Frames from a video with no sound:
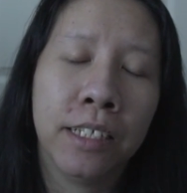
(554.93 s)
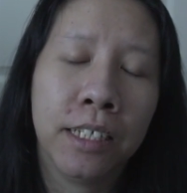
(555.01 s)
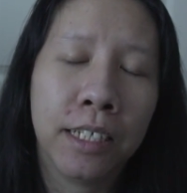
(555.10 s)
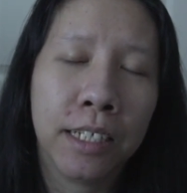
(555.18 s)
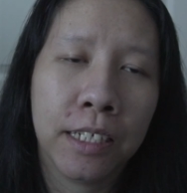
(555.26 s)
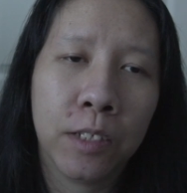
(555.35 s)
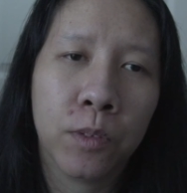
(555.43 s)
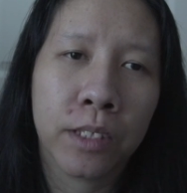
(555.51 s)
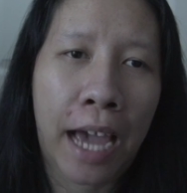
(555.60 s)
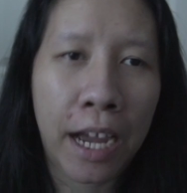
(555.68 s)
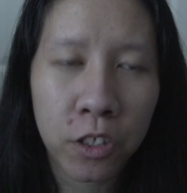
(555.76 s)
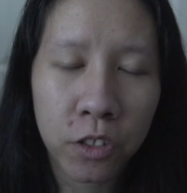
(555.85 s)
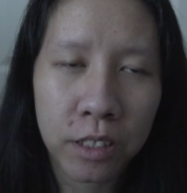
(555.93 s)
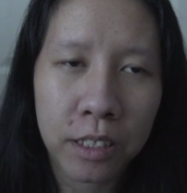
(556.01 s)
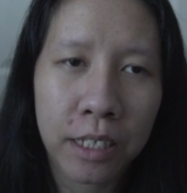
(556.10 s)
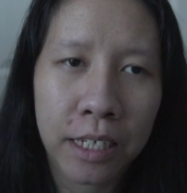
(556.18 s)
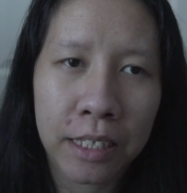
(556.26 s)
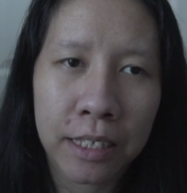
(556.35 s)
he was
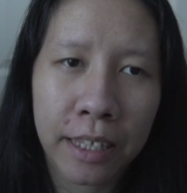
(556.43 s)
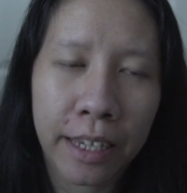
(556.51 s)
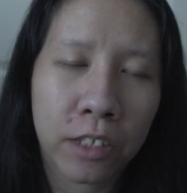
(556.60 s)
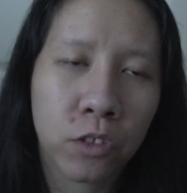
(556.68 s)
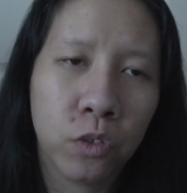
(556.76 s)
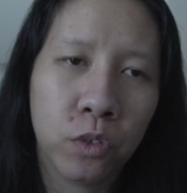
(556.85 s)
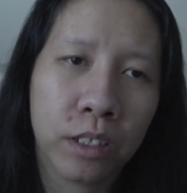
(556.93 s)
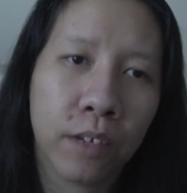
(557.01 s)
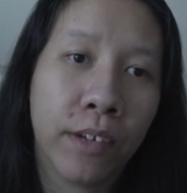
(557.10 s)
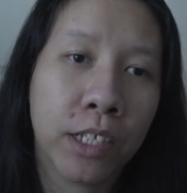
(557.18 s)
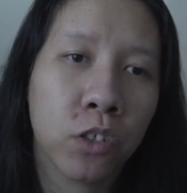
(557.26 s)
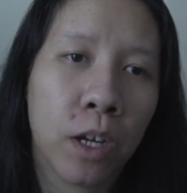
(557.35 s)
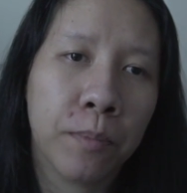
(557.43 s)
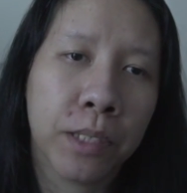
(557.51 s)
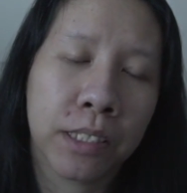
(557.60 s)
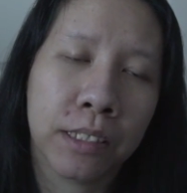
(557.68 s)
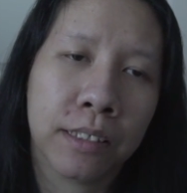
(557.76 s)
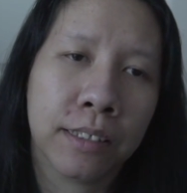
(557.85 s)
actually in like doing a restaurant
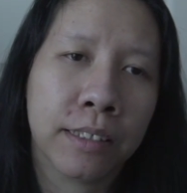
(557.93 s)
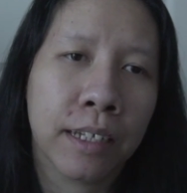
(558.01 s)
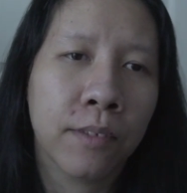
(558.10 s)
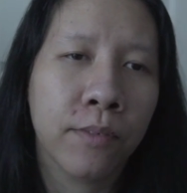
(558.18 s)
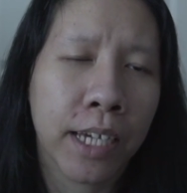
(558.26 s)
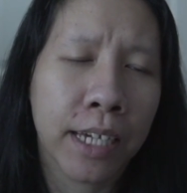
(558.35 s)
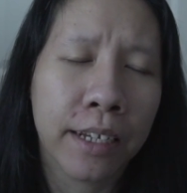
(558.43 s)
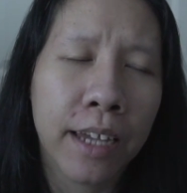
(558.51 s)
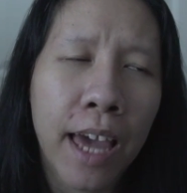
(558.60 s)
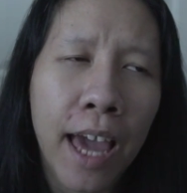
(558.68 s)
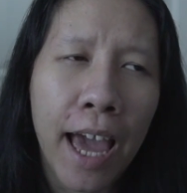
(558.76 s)
business and stuff, and